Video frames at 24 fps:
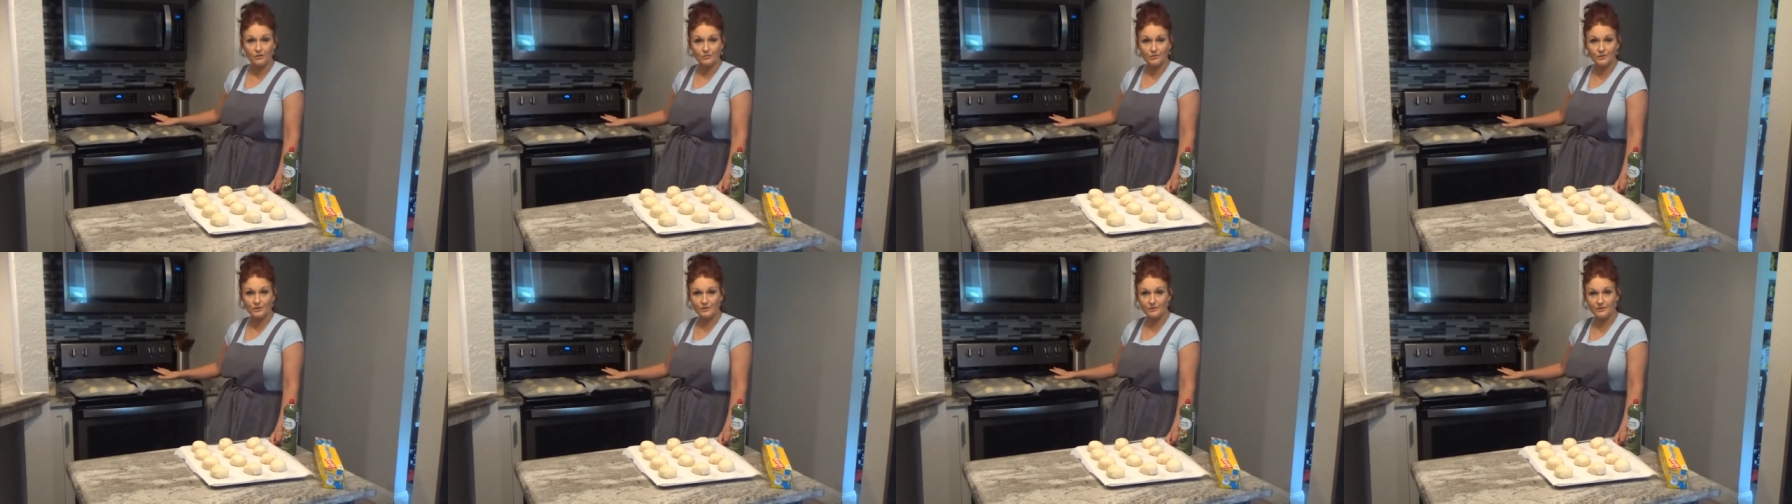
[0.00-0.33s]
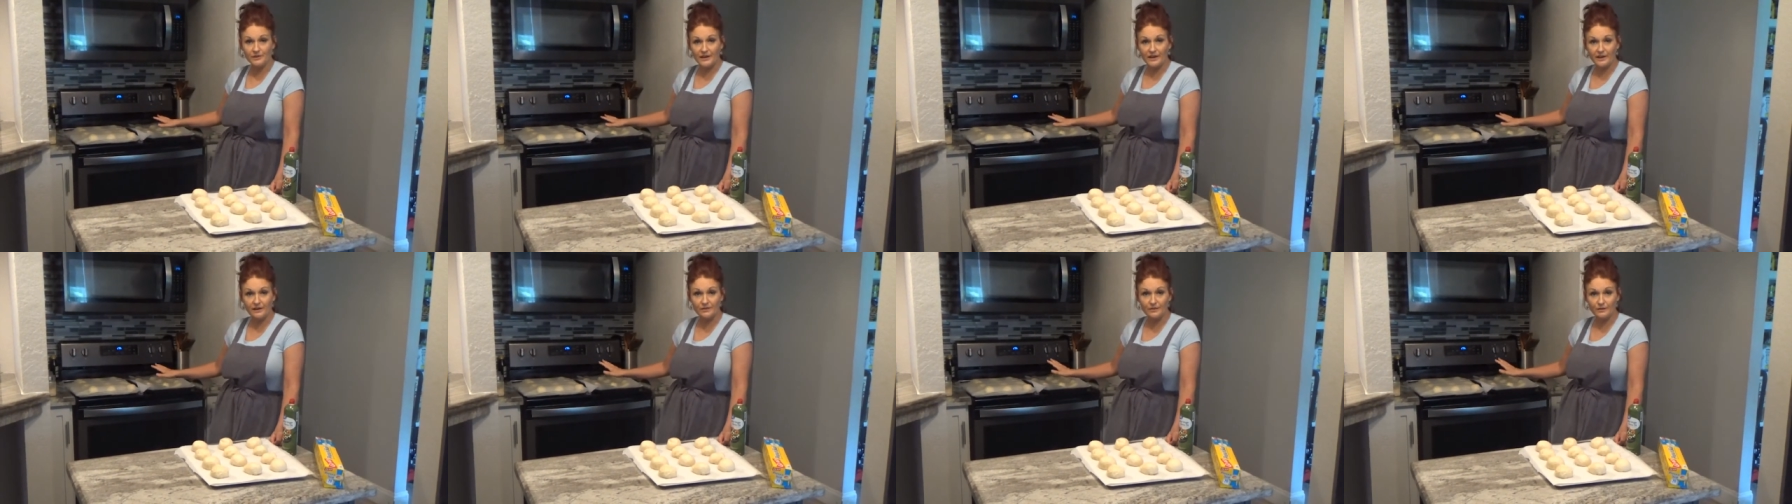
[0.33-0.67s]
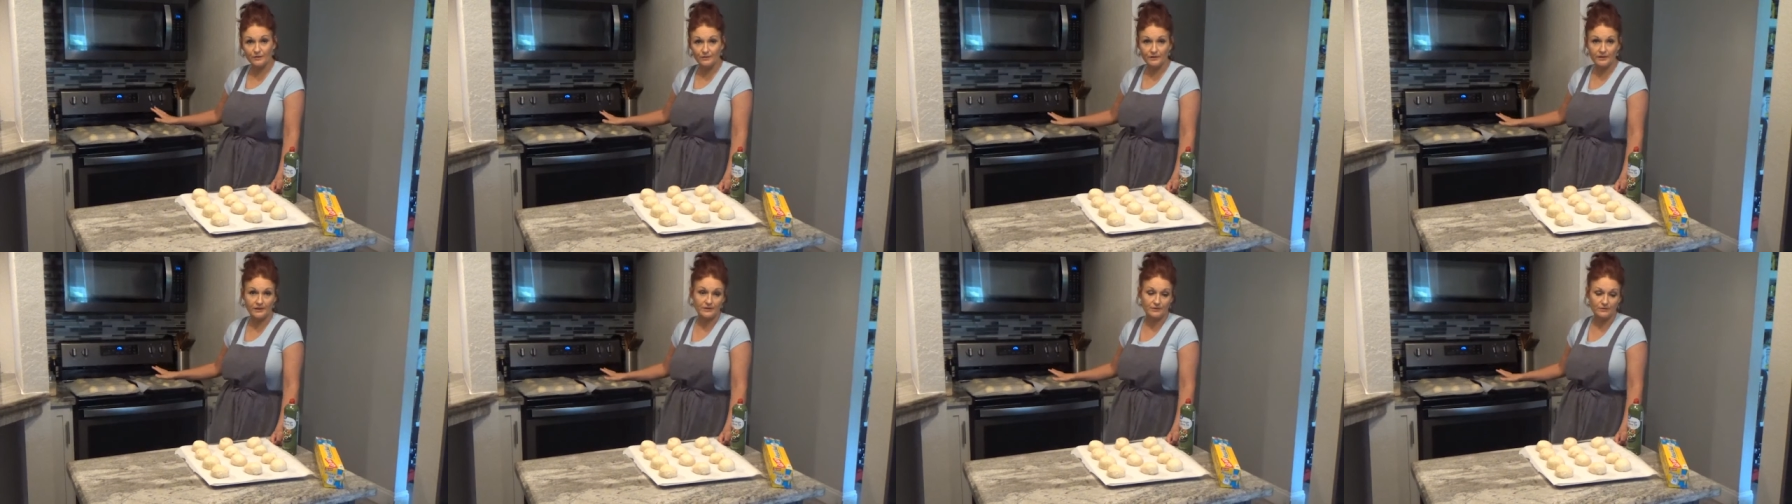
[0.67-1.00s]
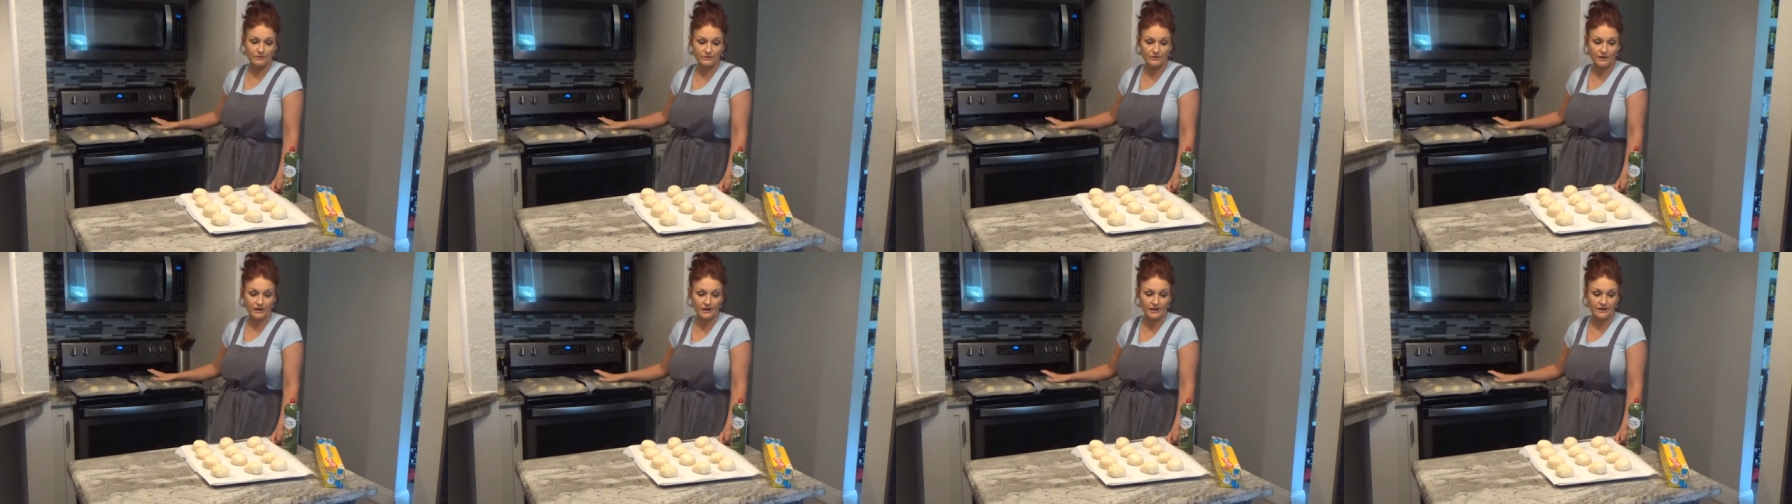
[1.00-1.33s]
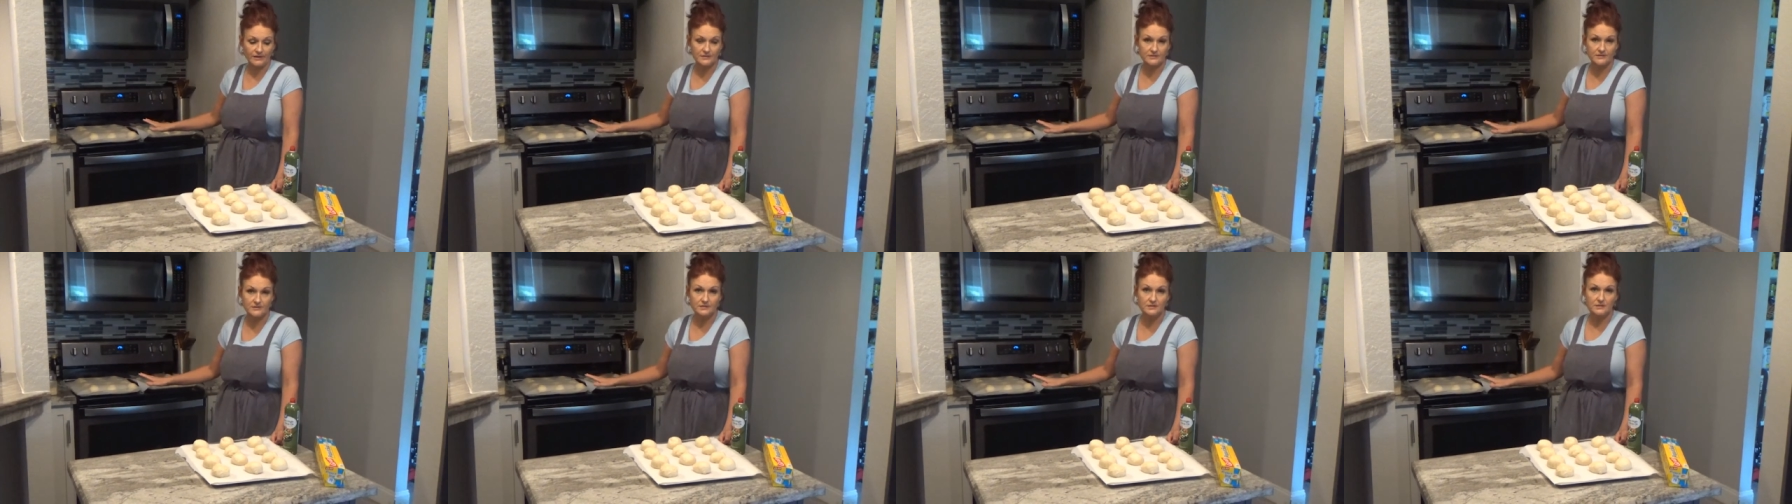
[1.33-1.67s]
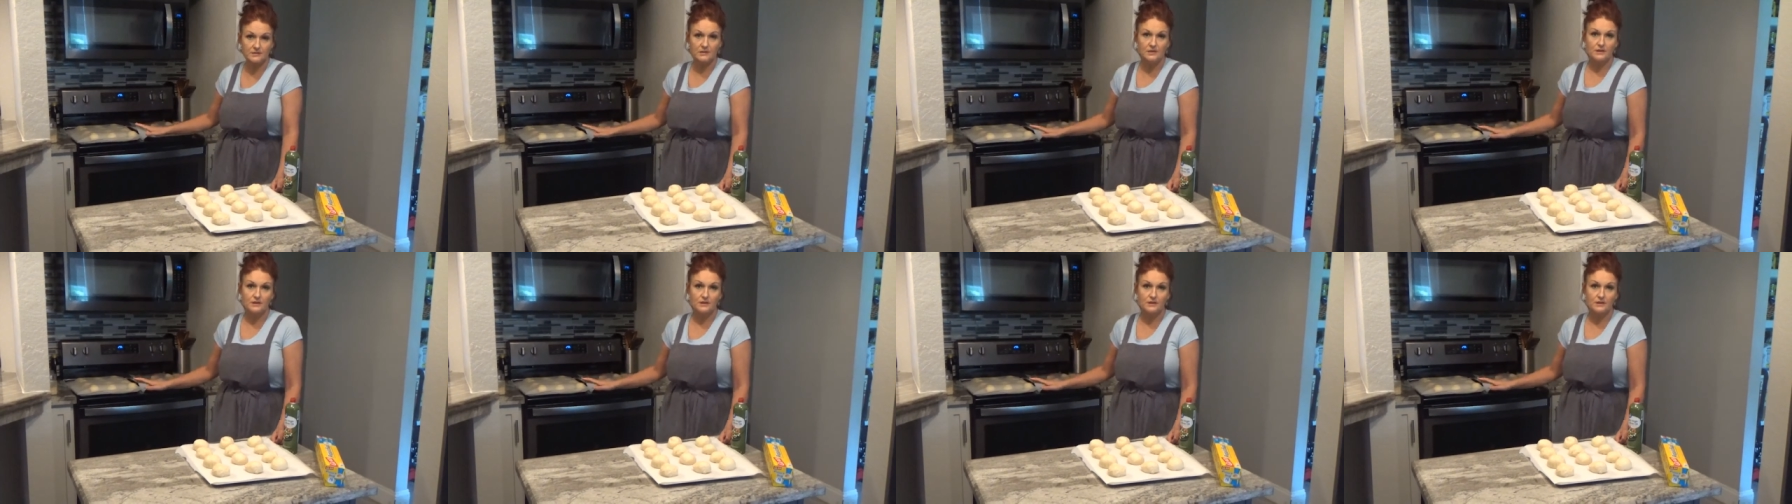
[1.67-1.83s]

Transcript: rolled out and they're ready to rise.